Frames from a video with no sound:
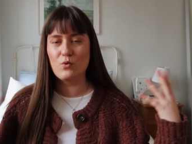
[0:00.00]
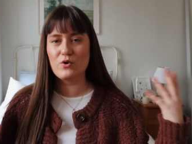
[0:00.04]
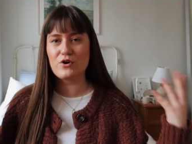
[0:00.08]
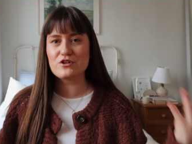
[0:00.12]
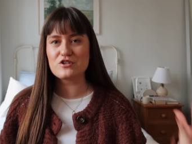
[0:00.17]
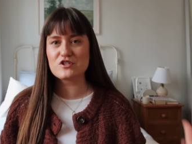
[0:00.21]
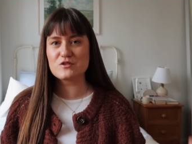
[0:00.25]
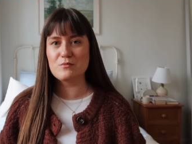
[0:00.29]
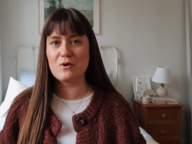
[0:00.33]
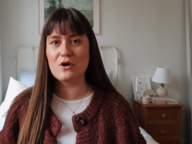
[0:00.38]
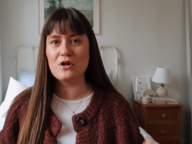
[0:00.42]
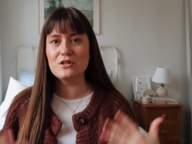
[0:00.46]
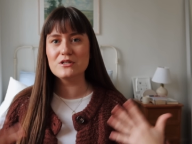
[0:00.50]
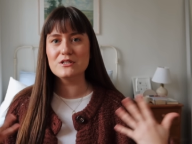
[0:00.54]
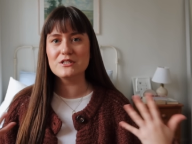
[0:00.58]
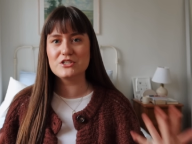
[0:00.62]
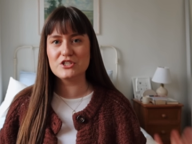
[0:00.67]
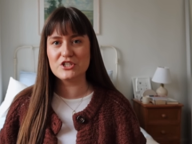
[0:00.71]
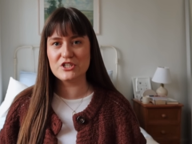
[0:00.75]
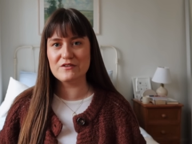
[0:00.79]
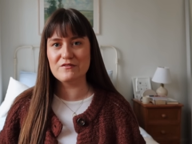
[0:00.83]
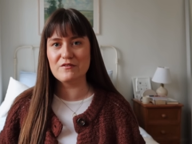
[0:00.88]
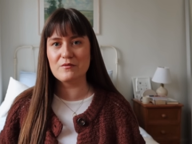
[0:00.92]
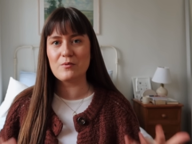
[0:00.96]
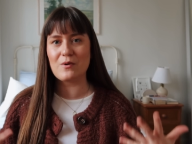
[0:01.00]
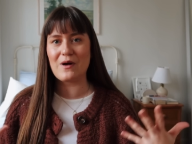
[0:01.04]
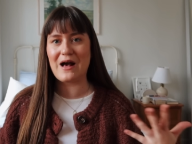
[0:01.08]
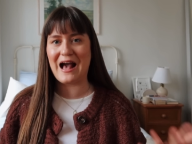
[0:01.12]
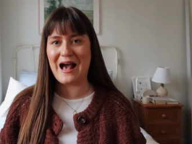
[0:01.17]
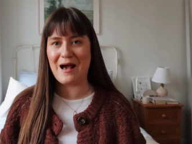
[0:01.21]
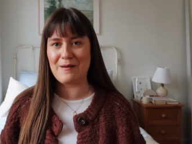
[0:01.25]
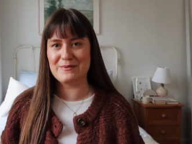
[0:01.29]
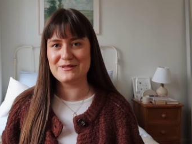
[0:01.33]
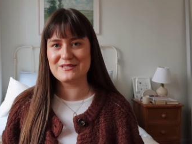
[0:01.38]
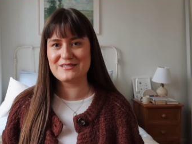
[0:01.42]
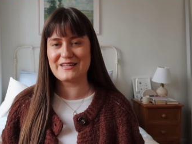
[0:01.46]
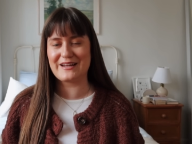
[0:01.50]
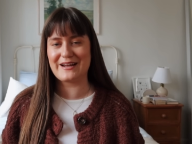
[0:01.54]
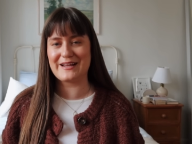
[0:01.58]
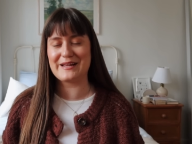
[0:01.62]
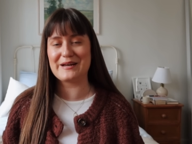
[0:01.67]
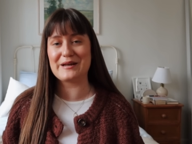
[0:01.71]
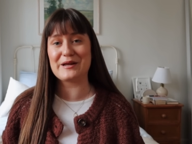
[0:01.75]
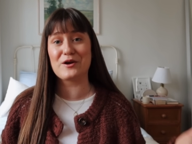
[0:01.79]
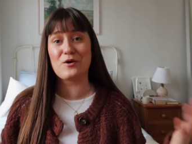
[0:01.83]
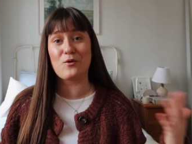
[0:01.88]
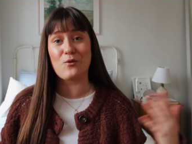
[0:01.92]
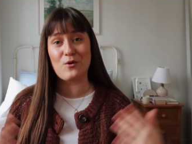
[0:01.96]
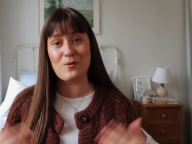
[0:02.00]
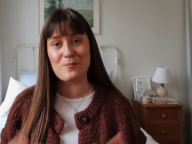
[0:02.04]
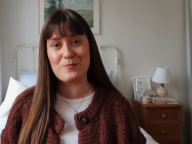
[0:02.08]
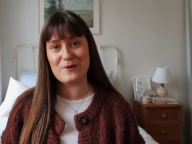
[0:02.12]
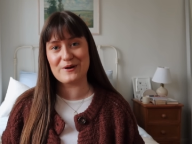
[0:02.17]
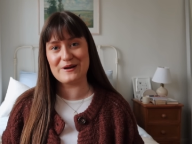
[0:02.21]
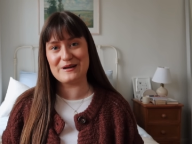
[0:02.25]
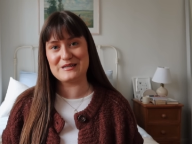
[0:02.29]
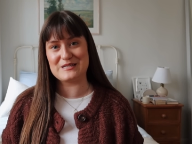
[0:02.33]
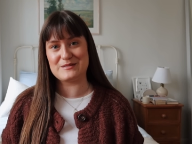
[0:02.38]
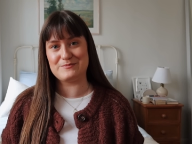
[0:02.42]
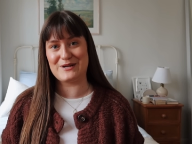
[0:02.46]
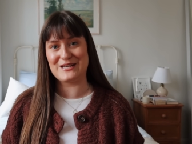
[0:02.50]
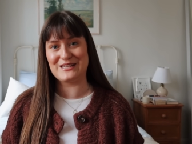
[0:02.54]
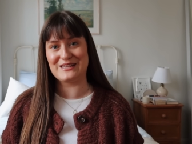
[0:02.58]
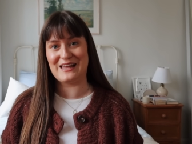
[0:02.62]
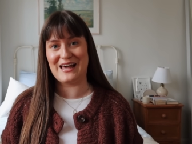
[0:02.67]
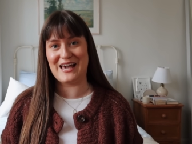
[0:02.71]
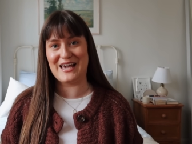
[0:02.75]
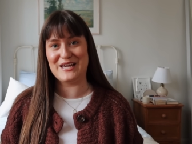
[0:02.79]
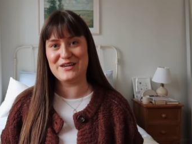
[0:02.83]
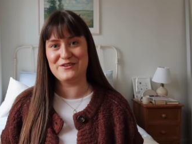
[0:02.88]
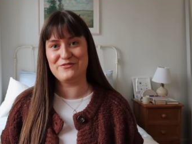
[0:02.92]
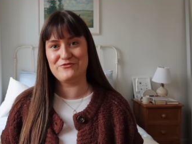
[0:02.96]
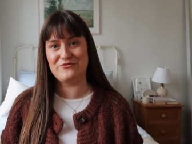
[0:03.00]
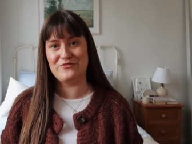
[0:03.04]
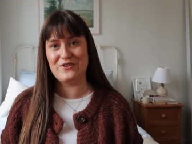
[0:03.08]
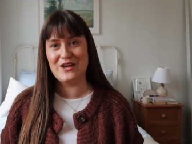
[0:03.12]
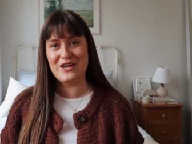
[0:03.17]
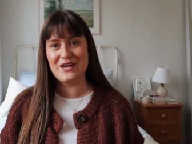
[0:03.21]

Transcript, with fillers: what are small achievable habits that I can incorporate into my life